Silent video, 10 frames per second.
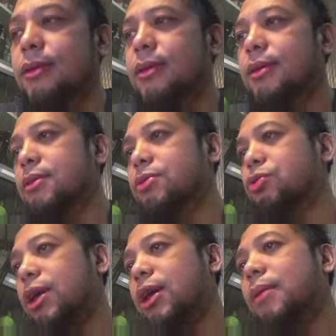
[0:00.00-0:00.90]
So I
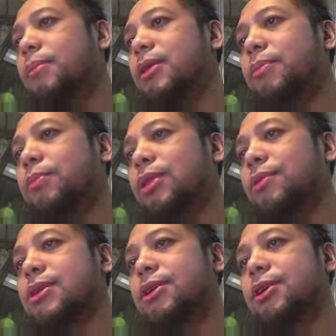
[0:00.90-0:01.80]
gobbled up what I was
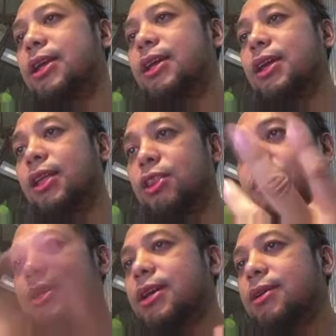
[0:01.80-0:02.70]
learning into my
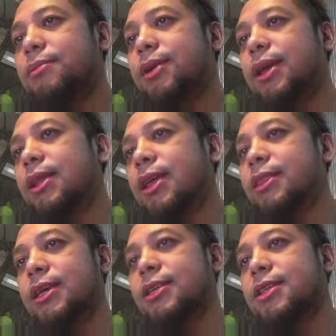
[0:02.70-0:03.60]
second brain and
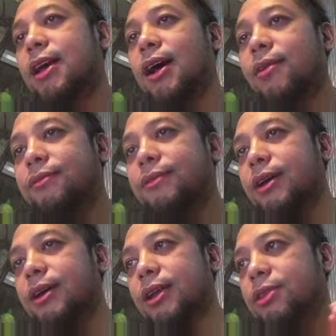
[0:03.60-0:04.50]
tested how far it
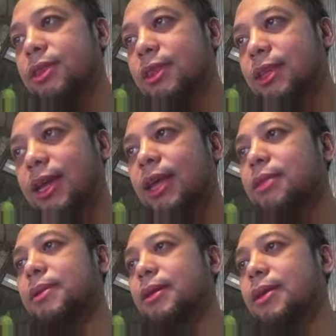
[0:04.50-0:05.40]
could get me.
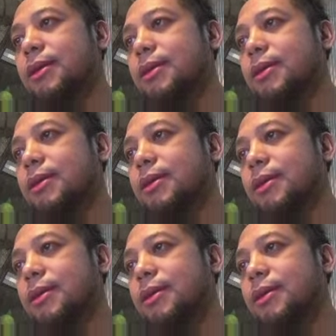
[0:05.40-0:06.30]

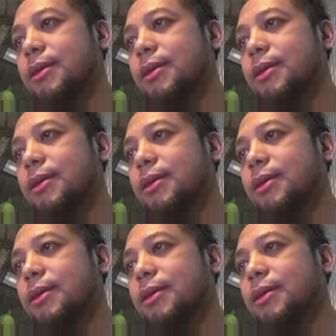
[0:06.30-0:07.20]
Almost 3
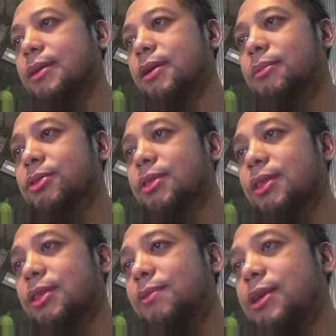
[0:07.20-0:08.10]
weeks ago, which
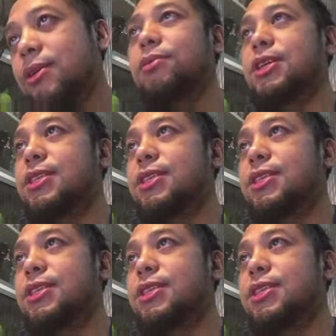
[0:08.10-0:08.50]
is this,